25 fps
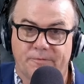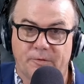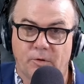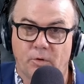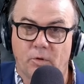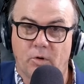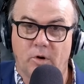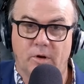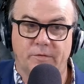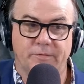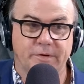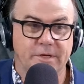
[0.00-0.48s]
for
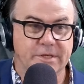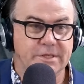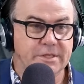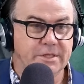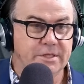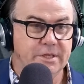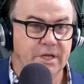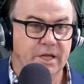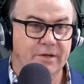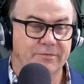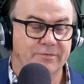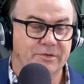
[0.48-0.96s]
all of
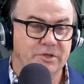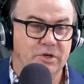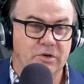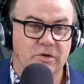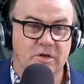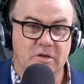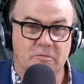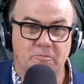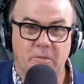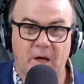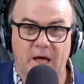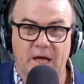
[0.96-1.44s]
us. If
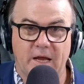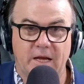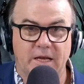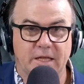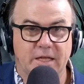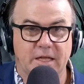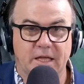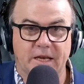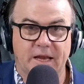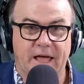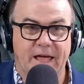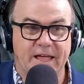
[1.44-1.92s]
Judy
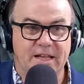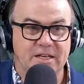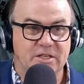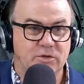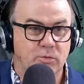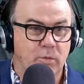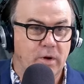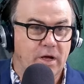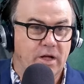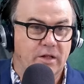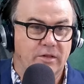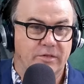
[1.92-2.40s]
Bailey can
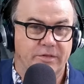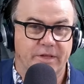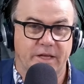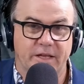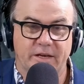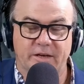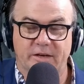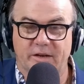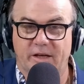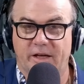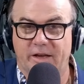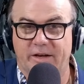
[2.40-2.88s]
age well,
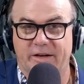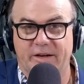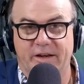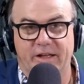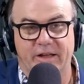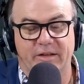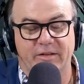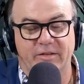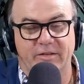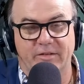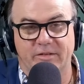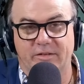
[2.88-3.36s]
then I don't
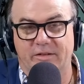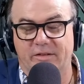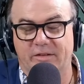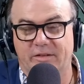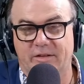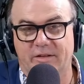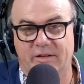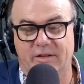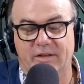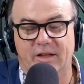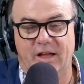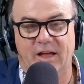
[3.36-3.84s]
know.
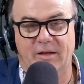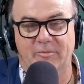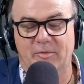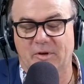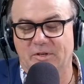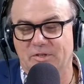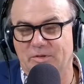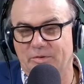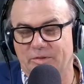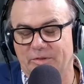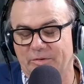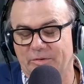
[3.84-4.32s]
I'm not sure